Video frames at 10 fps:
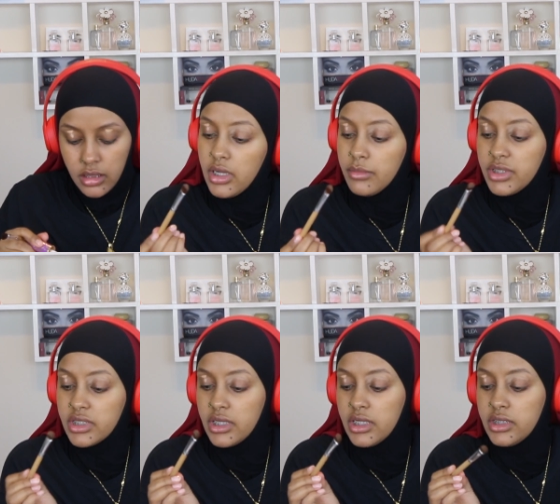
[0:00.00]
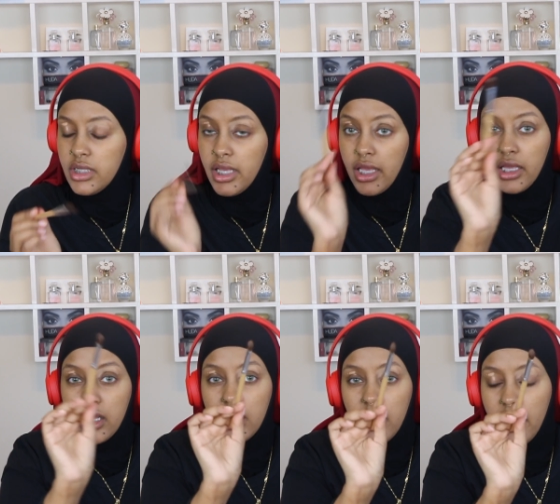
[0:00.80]
Now I'm just gonna take
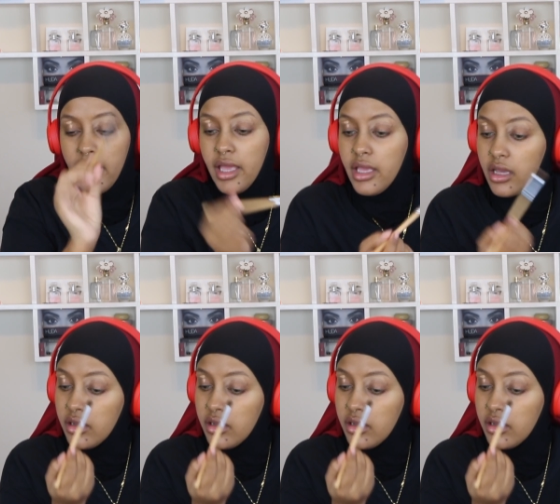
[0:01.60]
a